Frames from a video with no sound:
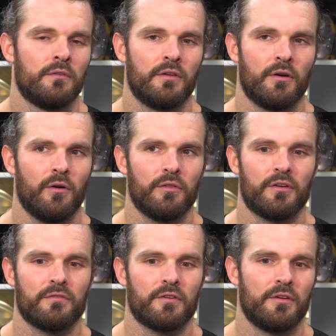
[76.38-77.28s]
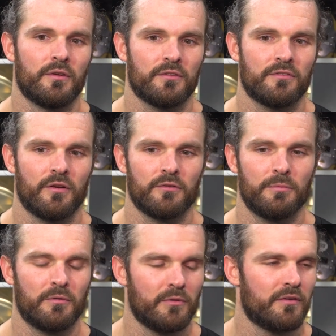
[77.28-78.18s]
you know, all the different units. So it's
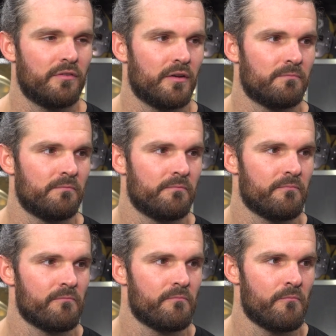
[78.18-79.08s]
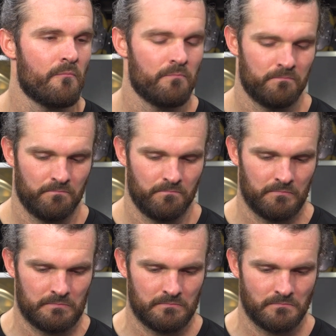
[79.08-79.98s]
been really fun. You said you hadn't had
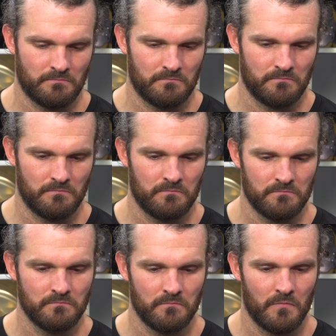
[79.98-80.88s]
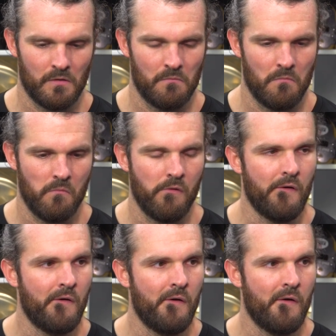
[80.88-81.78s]
the consistency you like, but
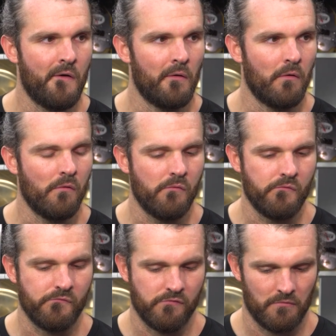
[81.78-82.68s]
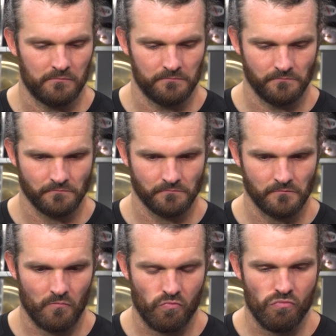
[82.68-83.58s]
17 punts, I think 11 inside the
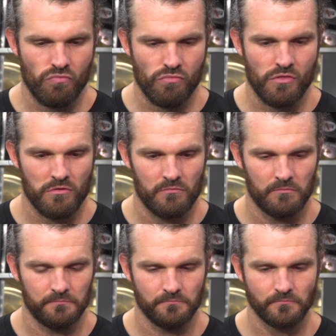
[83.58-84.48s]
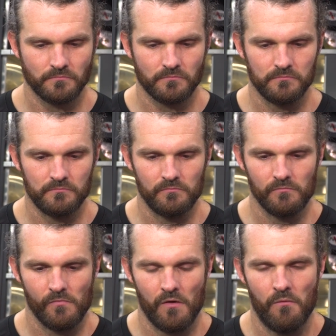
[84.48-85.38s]
20. What consistency are you looking for?